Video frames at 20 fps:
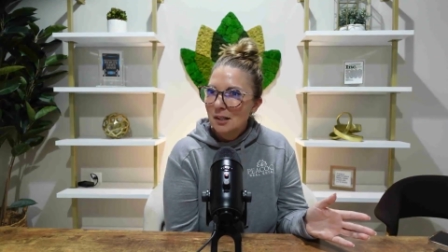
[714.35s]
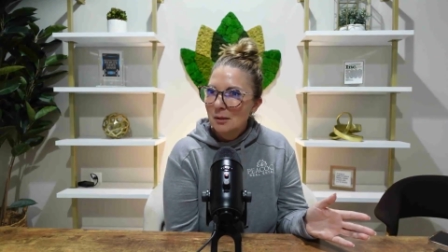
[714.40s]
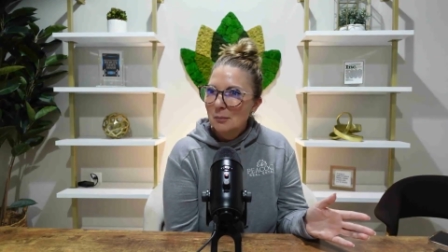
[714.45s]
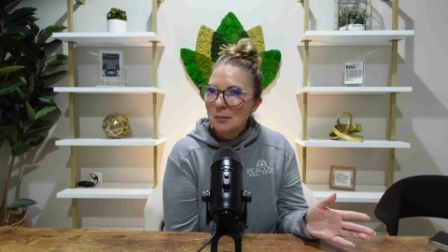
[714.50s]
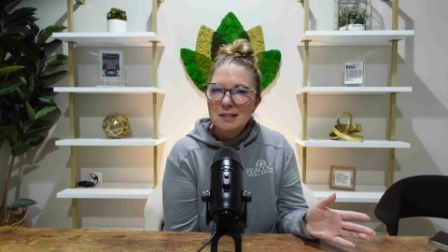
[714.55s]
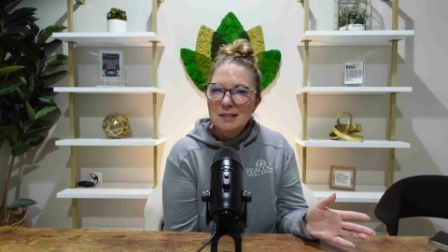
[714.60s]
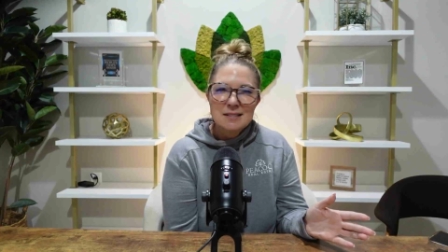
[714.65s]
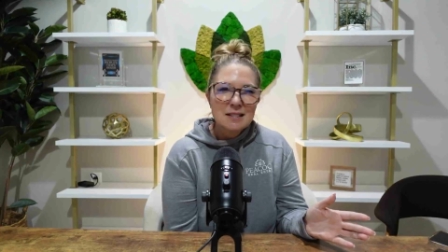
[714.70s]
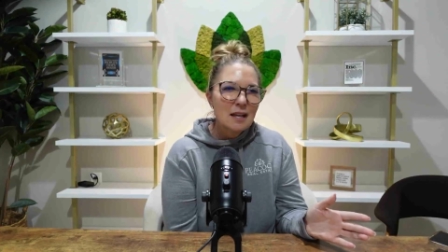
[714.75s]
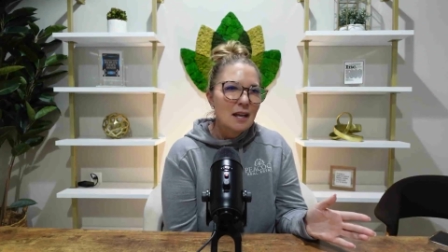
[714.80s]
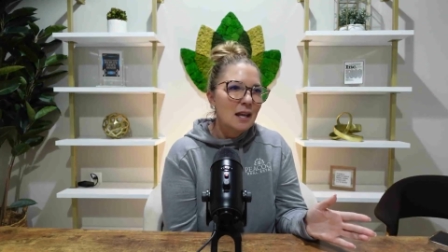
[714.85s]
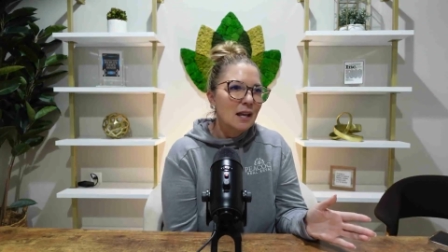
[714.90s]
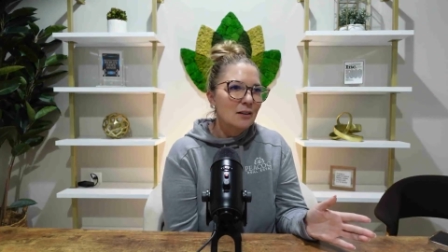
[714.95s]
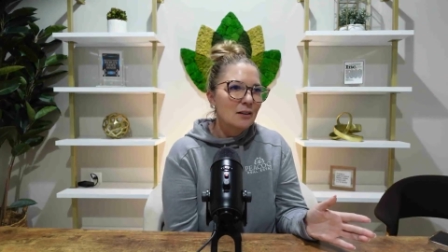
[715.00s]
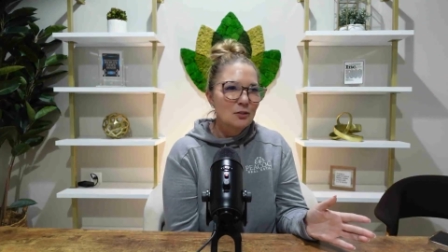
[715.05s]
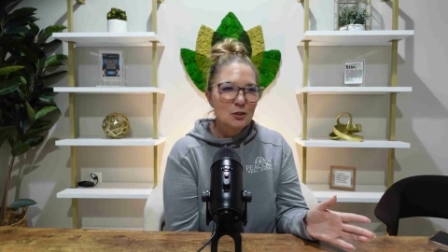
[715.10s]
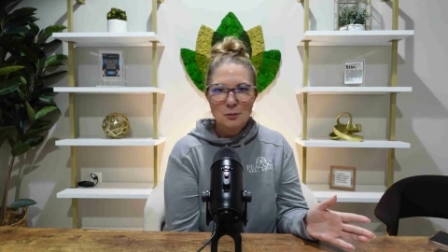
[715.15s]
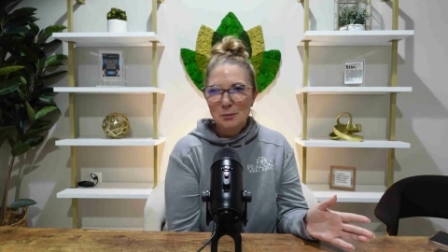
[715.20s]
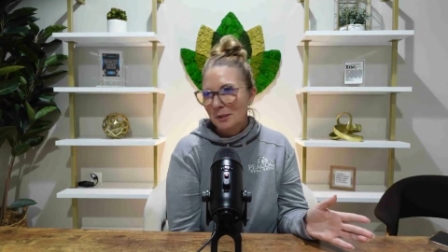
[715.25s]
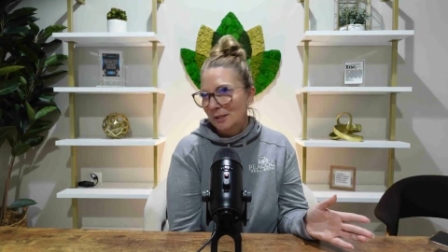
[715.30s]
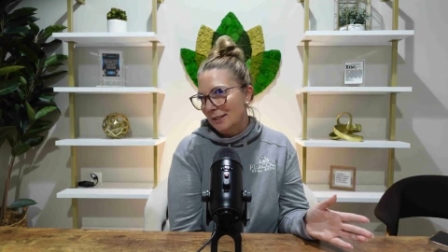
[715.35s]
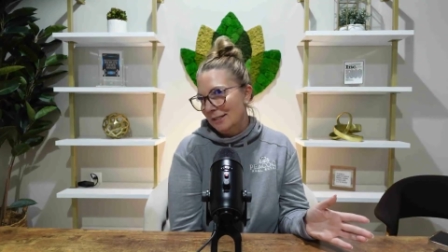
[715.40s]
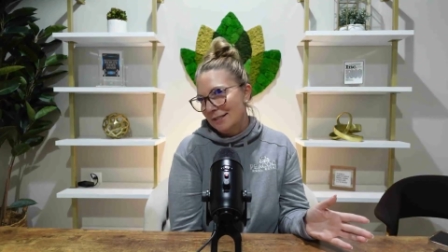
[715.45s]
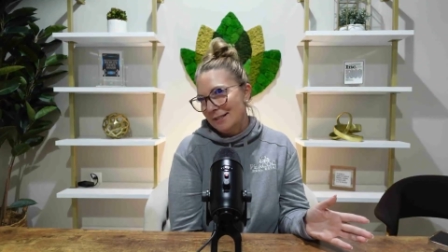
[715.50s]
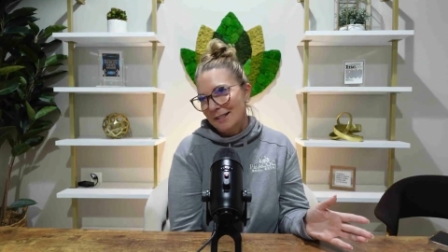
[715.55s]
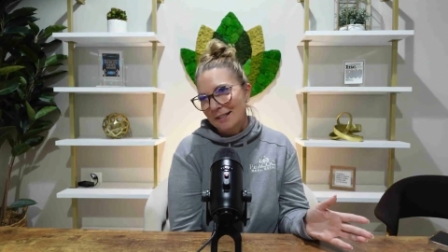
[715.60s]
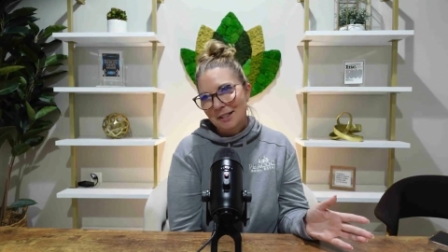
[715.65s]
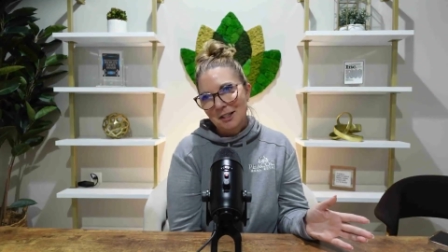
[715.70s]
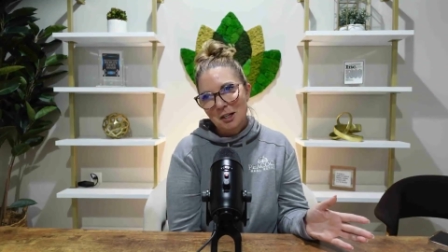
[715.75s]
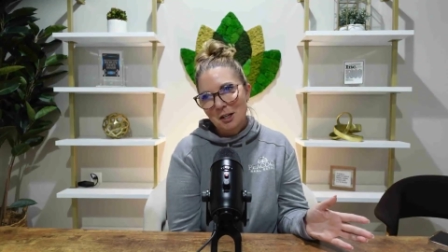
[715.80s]
because everybody's
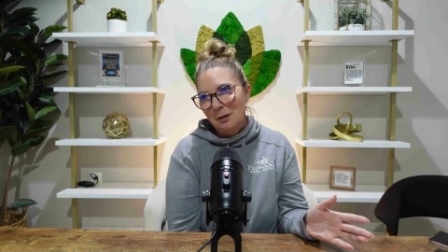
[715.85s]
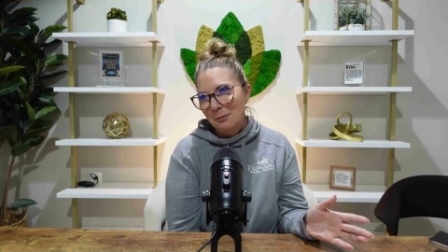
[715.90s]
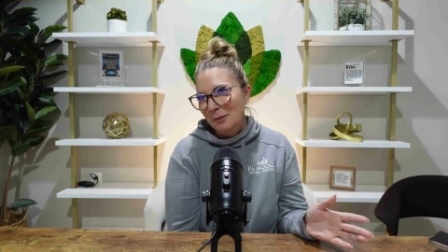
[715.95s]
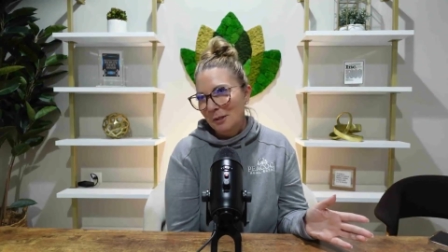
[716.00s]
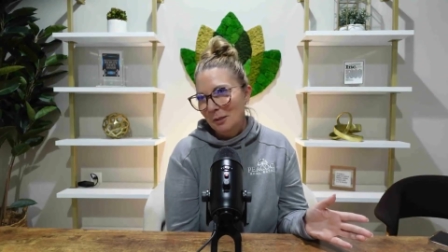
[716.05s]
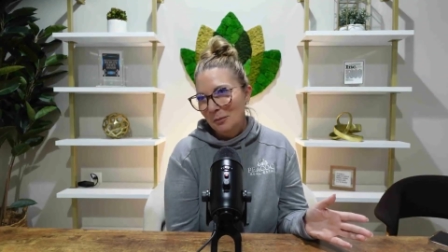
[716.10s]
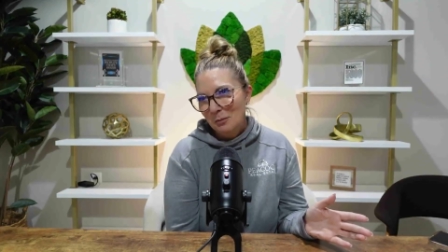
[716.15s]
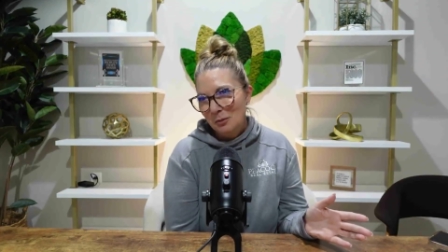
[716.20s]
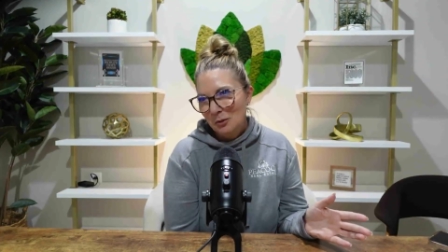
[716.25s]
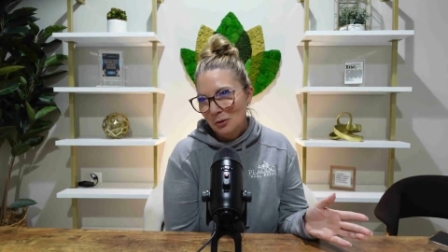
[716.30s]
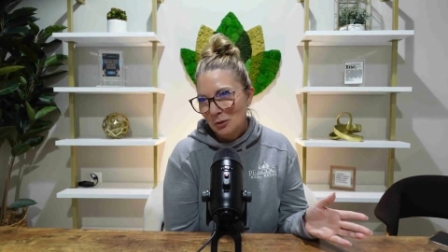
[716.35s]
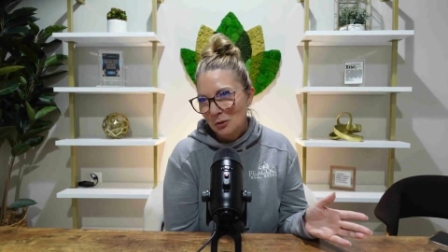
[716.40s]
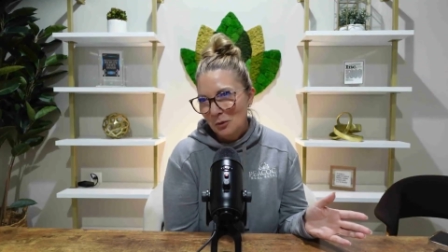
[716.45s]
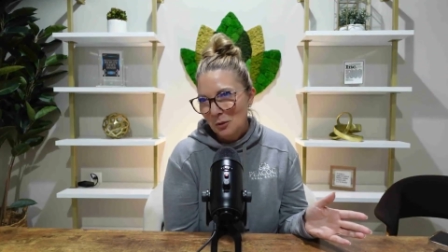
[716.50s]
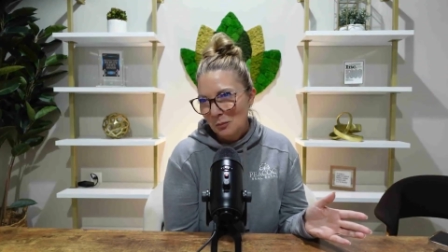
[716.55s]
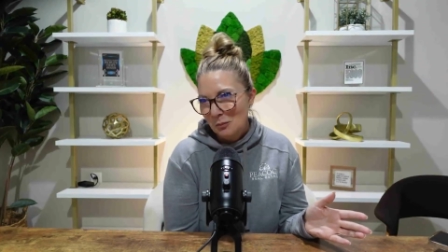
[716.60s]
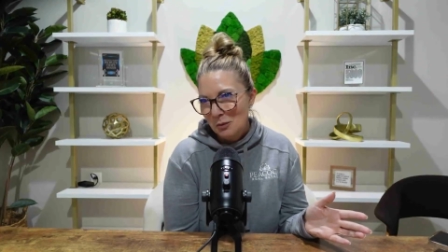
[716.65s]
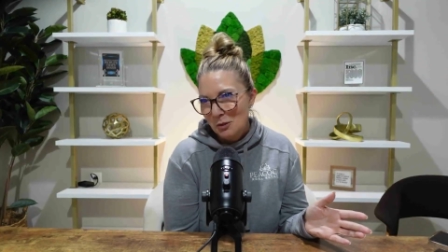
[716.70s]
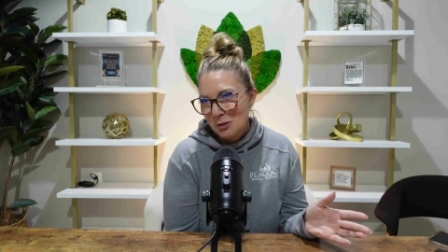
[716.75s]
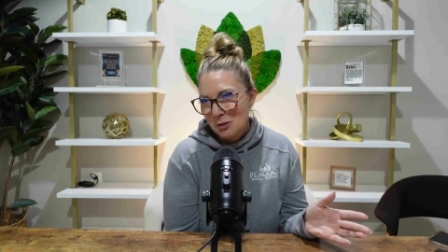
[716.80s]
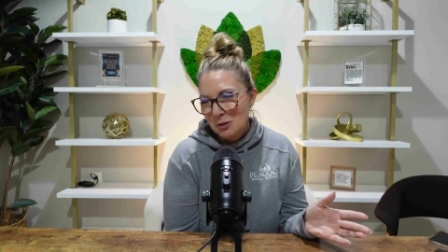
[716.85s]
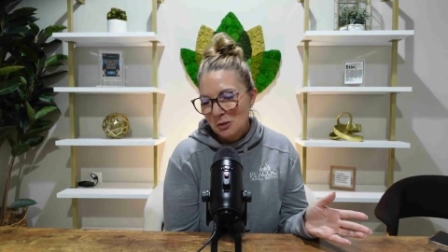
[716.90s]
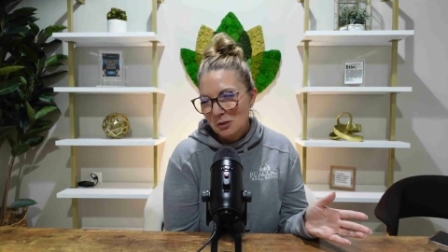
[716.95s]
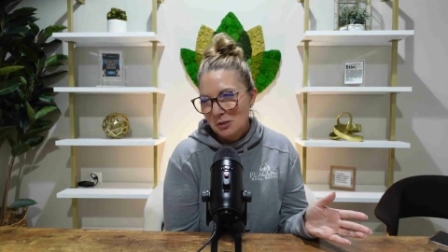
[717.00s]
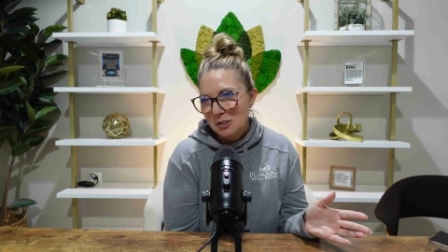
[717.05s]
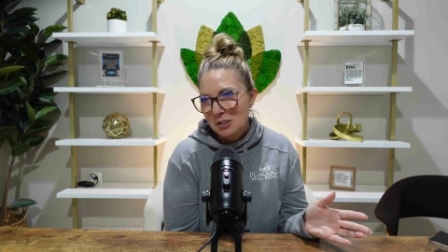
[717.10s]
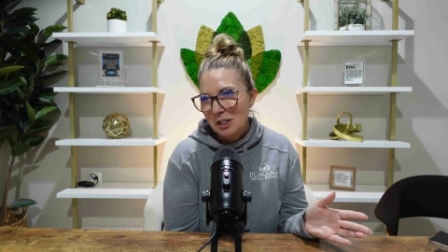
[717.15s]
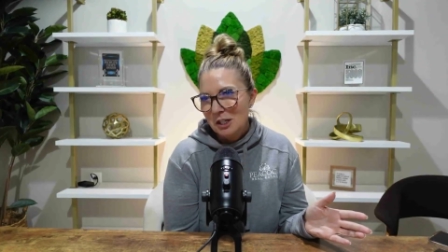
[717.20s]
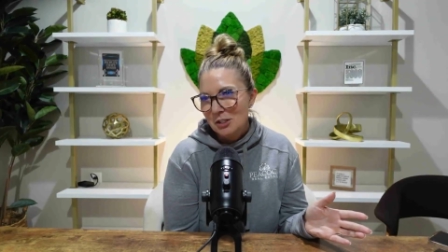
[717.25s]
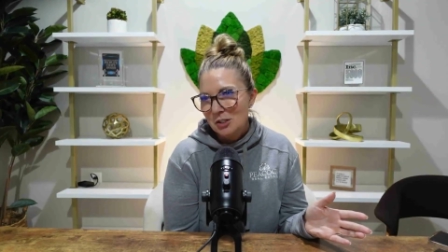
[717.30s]
going to come in and put their own personal
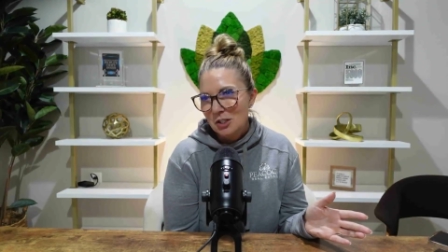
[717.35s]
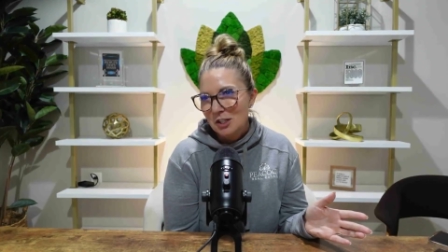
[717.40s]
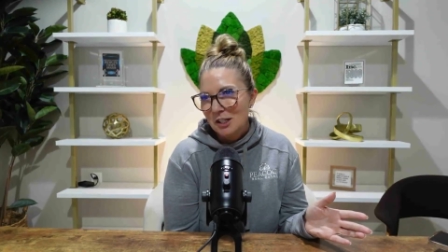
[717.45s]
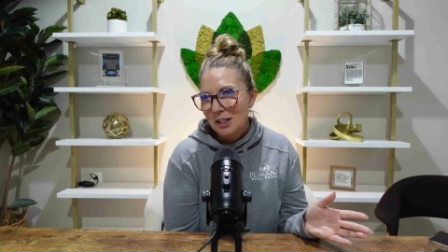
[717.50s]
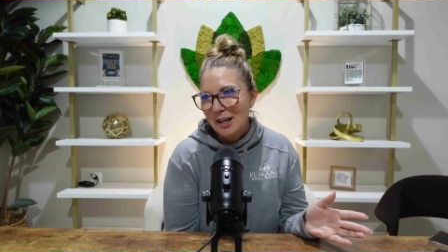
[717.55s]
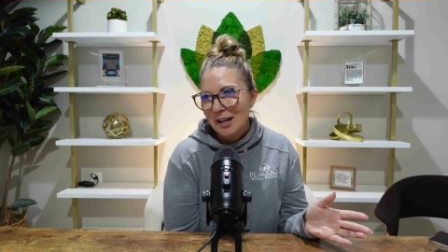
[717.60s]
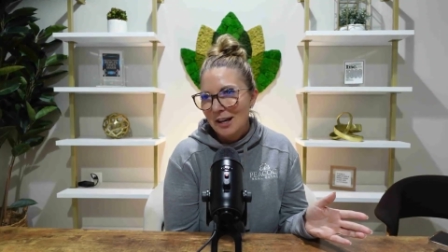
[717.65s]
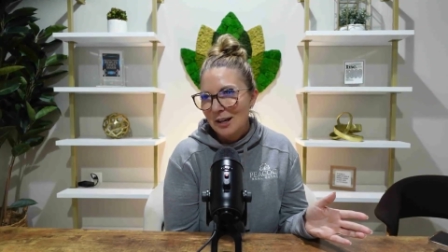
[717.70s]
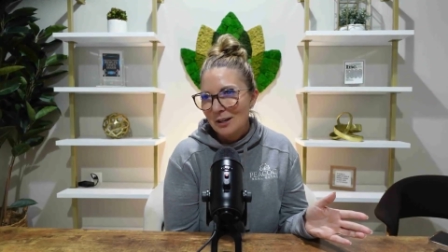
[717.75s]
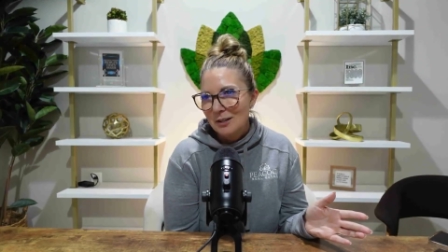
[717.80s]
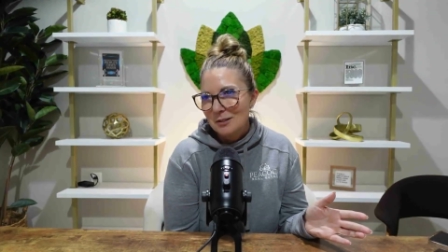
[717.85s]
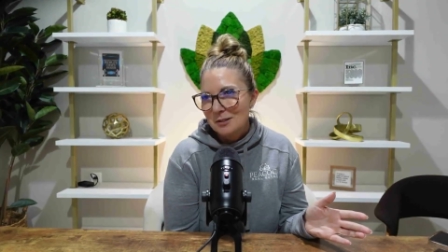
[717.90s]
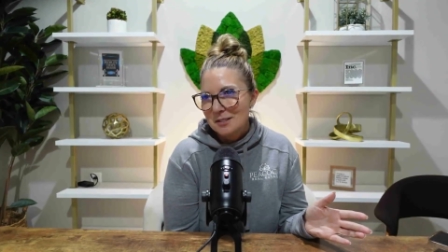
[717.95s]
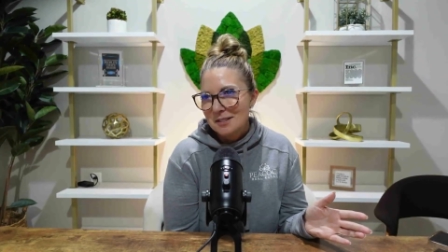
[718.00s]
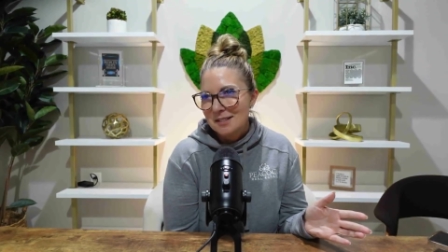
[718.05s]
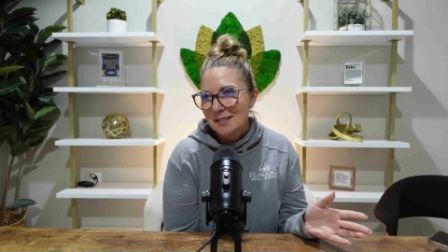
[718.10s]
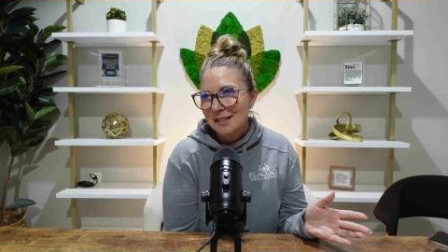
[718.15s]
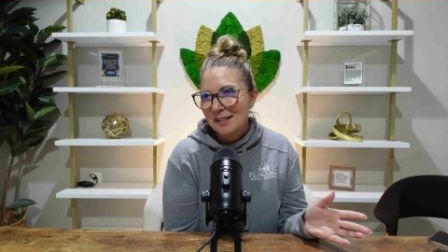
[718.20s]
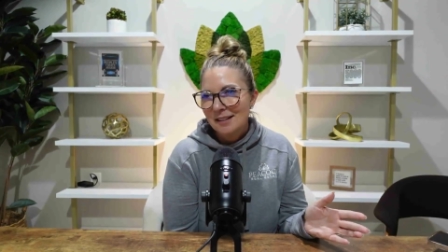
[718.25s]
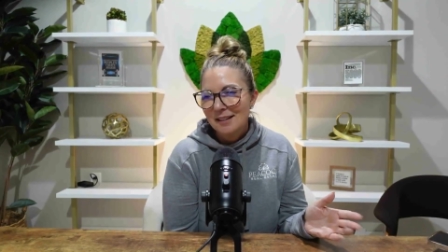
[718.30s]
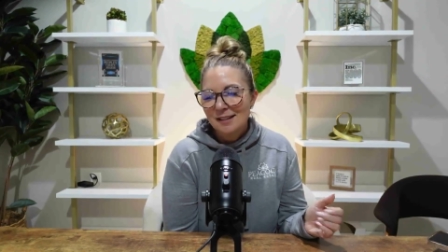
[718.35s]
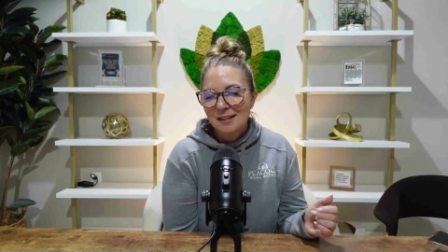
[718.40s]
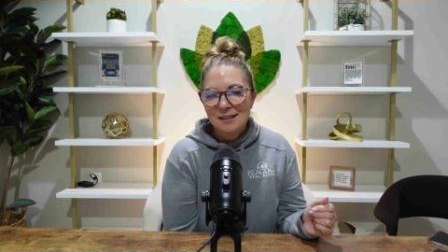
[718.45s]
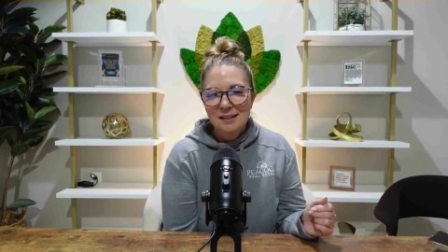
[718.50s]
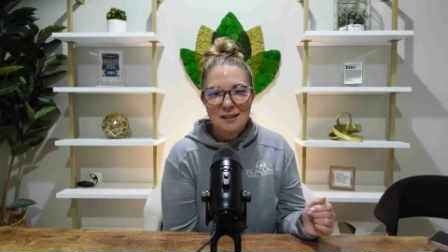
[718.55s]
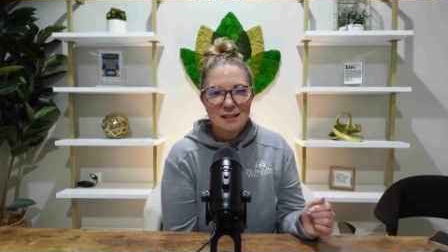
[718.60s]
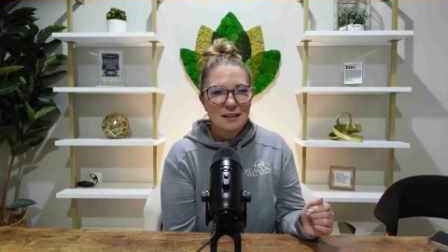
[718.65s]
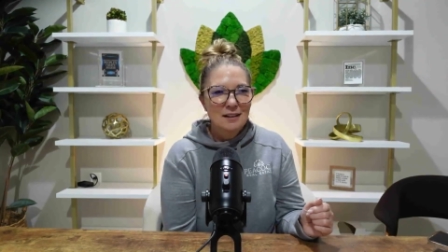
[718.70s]
touch oh, on yeah. a house. Yeah.